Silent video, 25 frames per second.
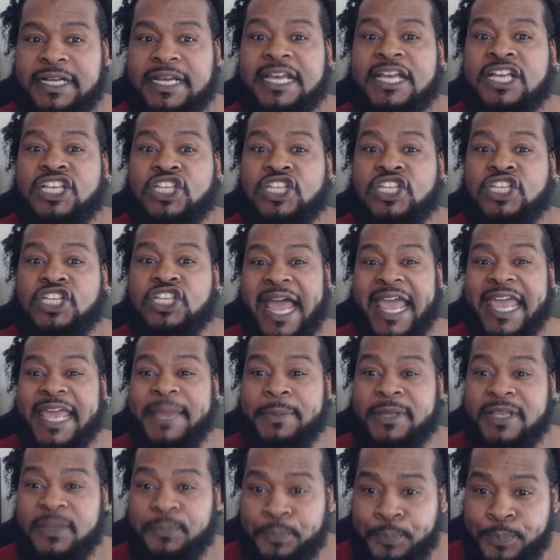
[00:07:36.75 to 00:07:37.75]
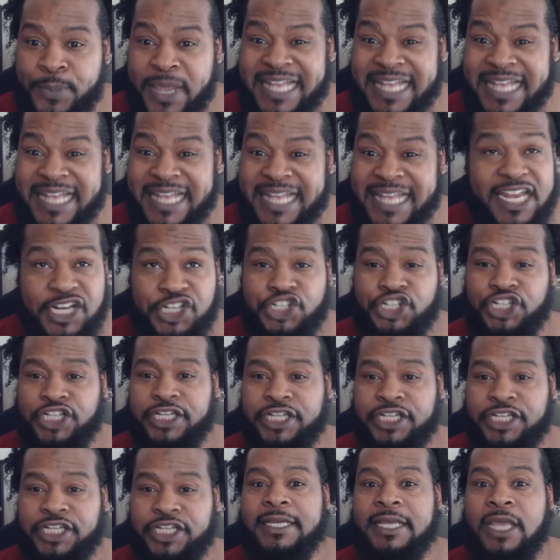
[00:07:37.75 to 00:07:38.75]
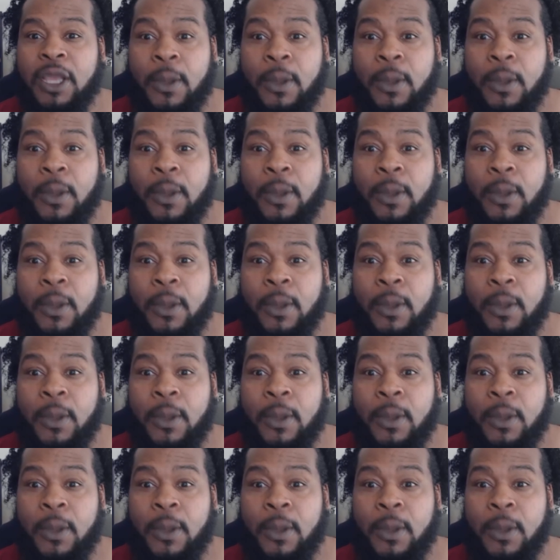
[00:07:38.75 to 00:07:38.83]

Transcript: So I intentionally